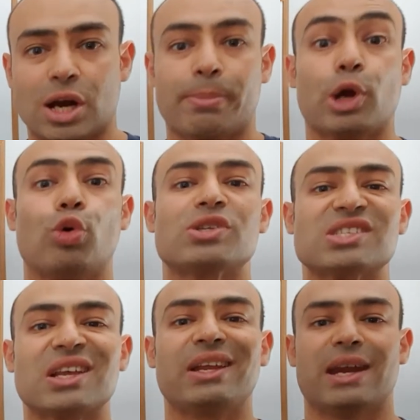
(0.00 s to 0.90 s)
I'm going to look
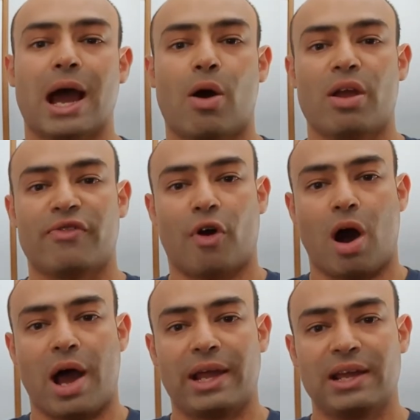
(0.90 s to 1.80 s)
silly now if
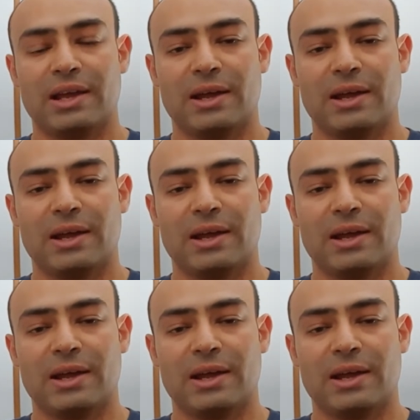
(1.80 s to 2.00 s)
I